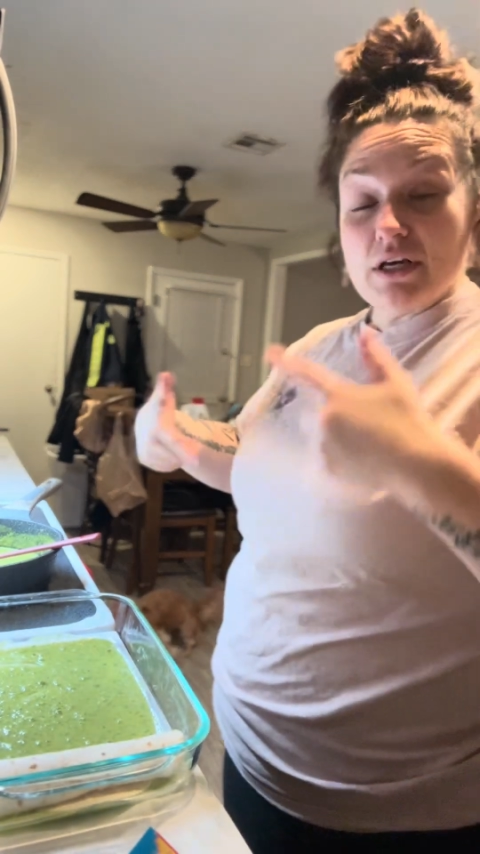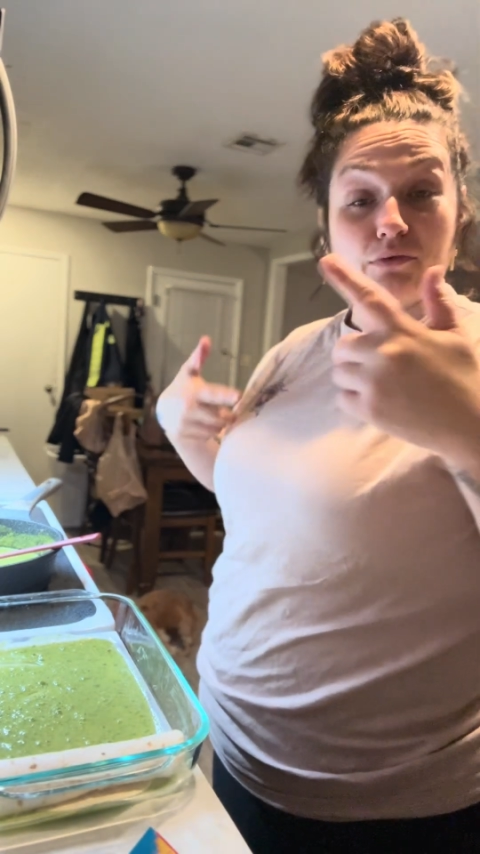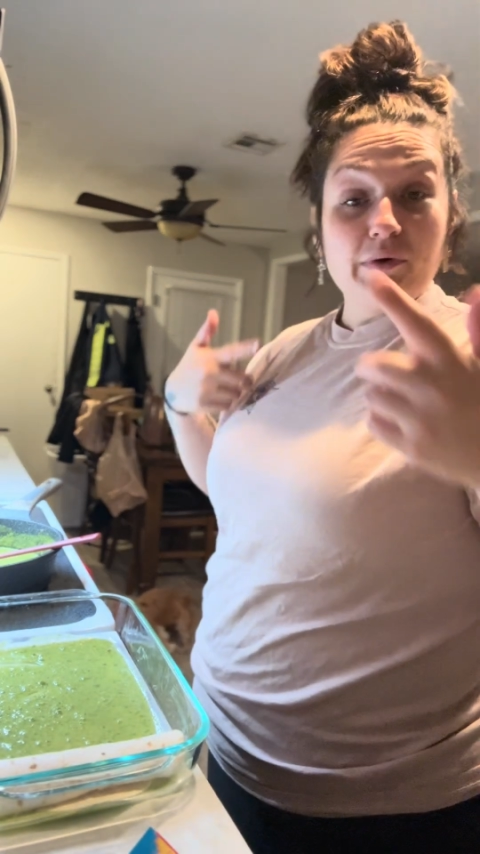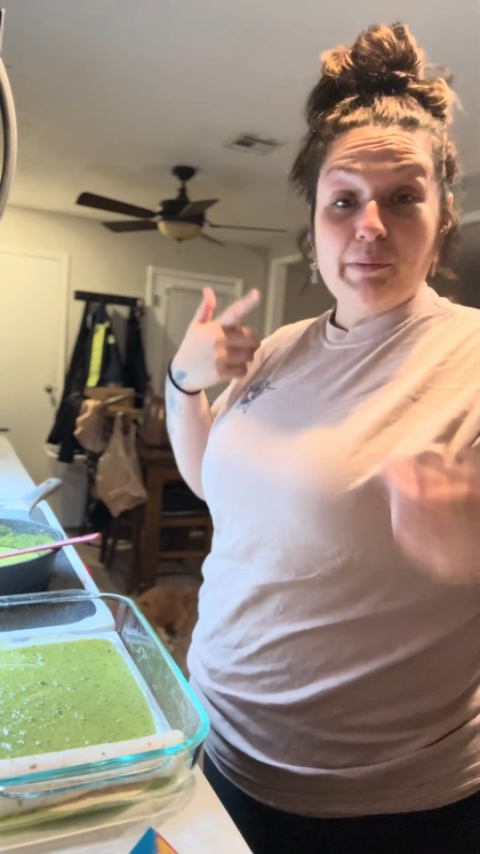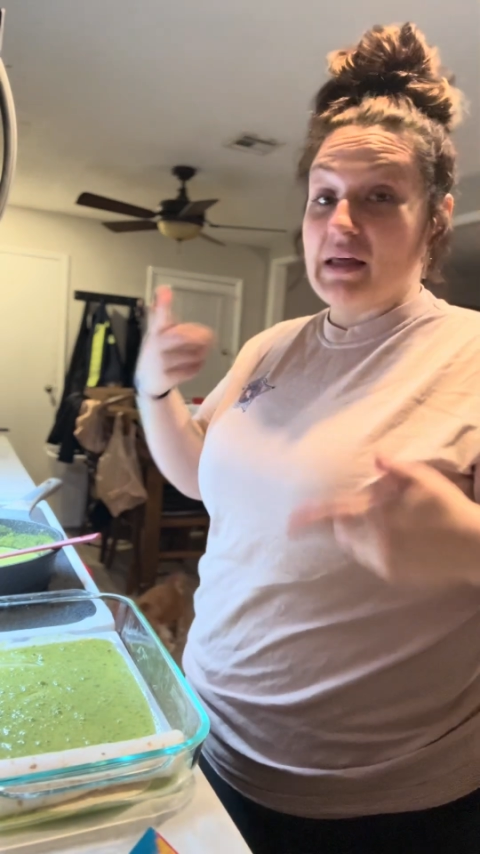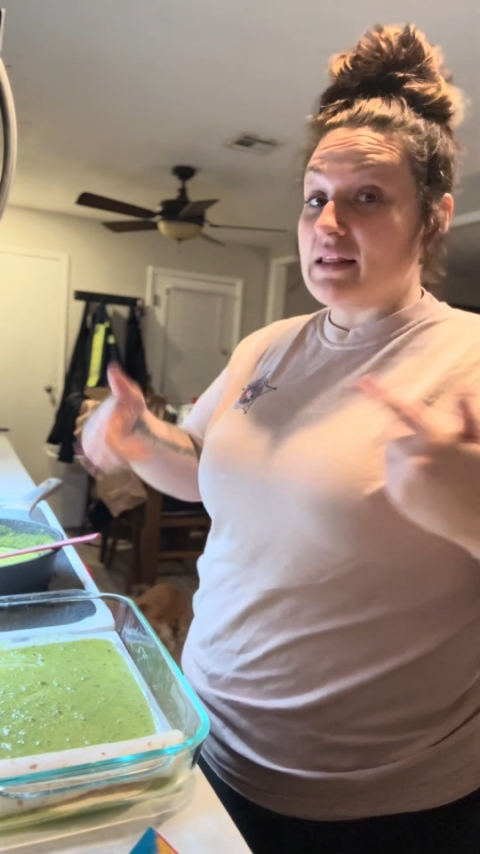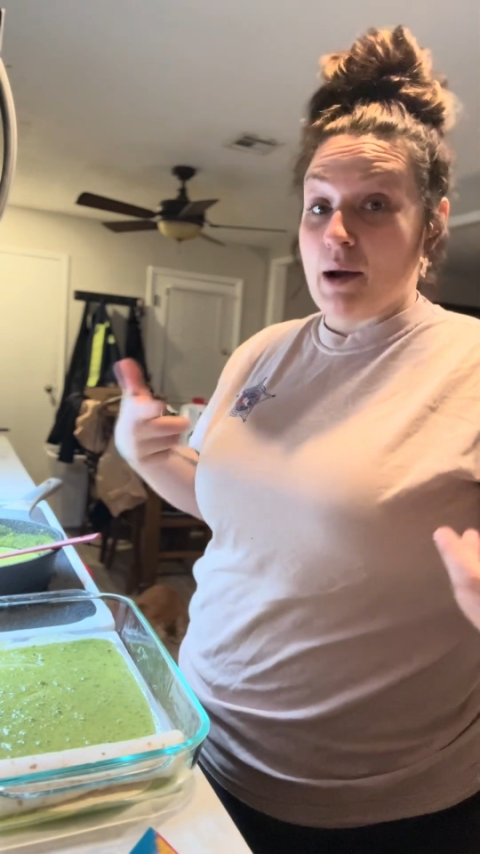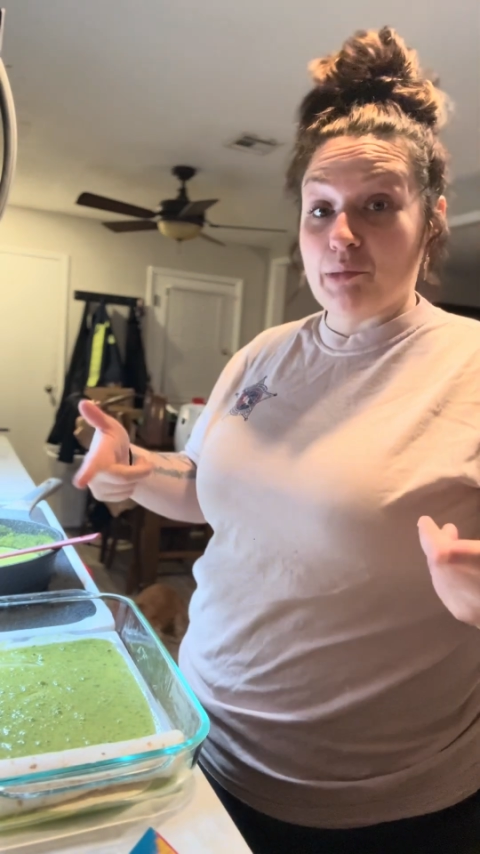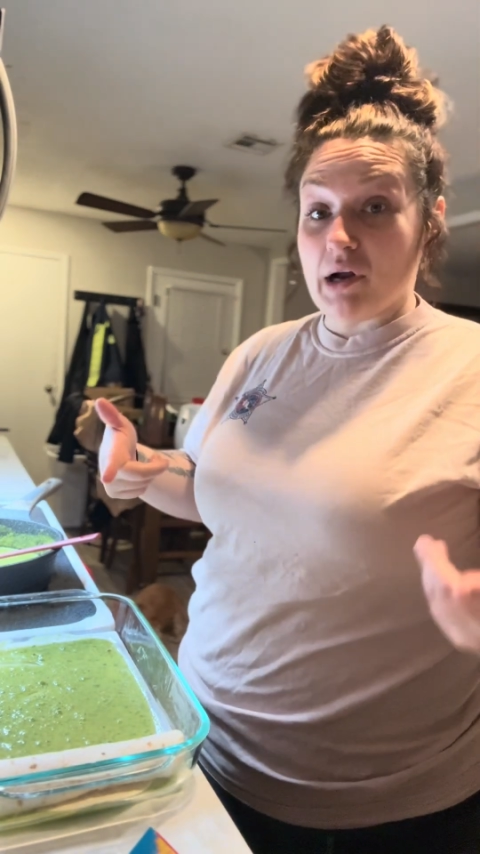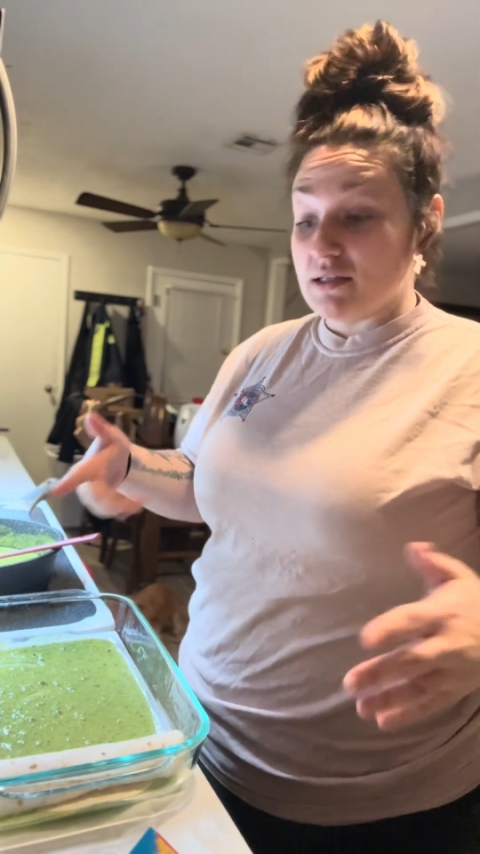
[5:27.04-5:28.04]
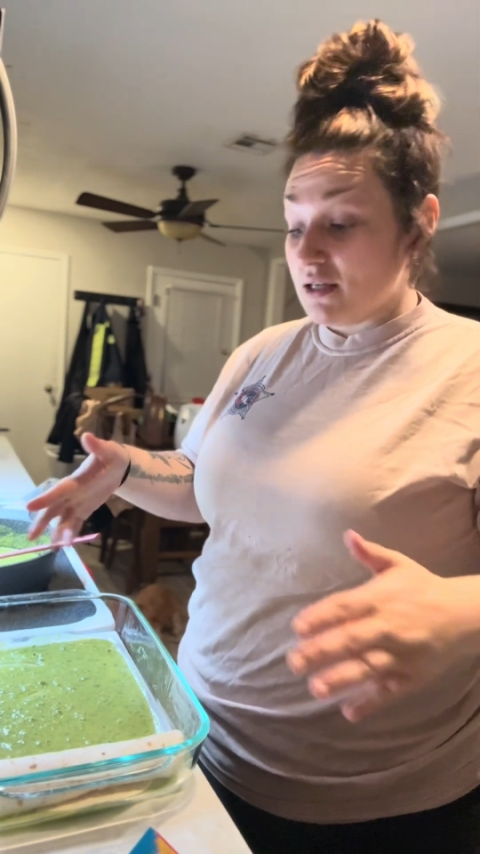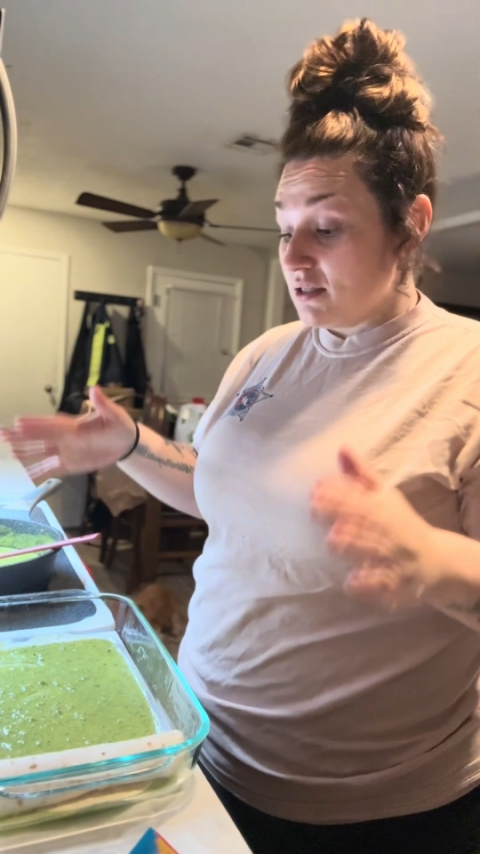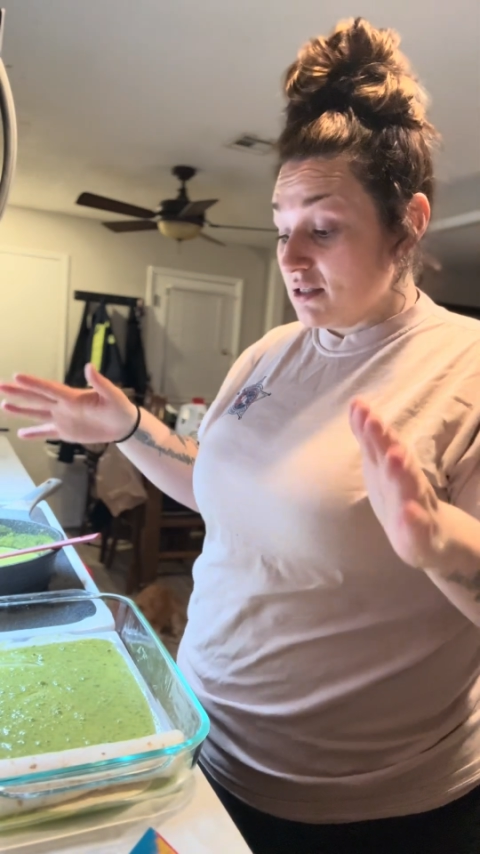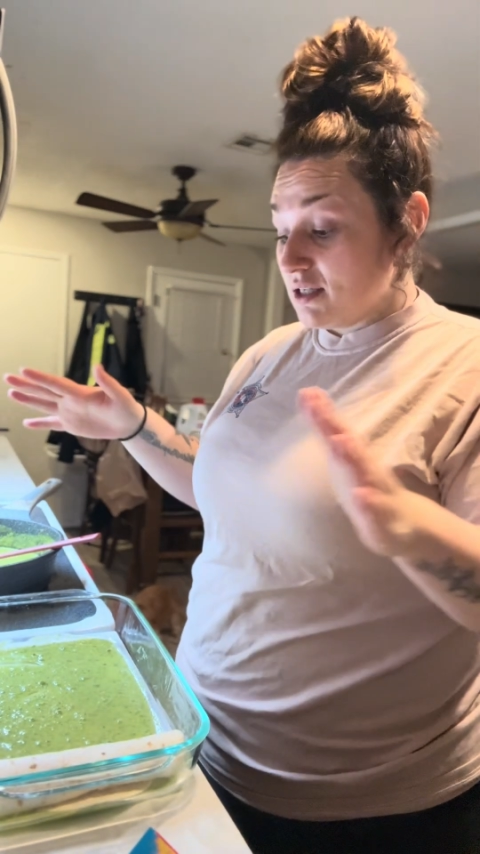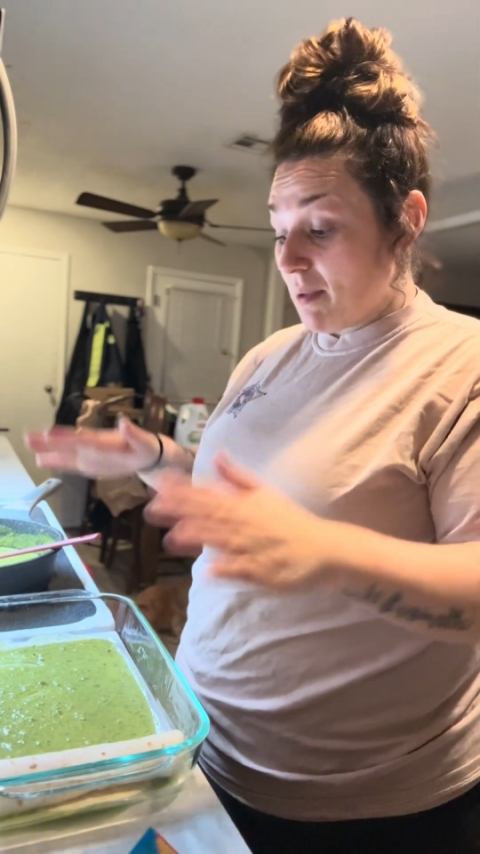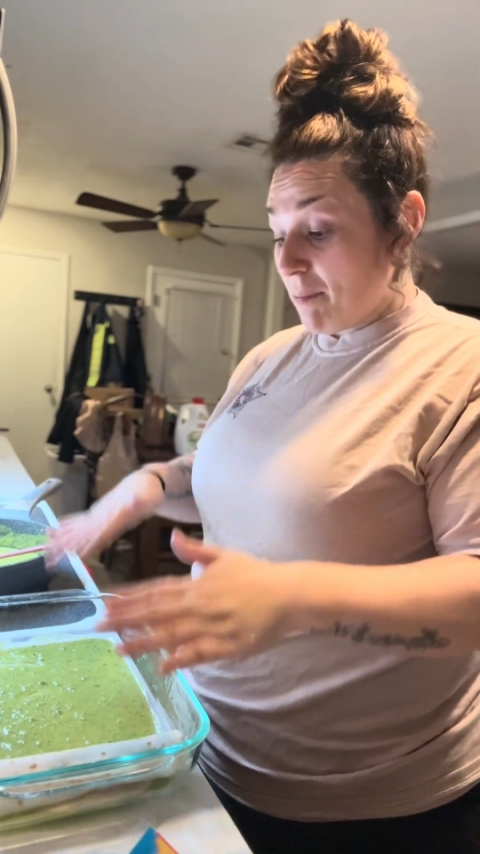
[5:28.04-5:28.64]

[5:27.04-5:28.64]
repeat that process until my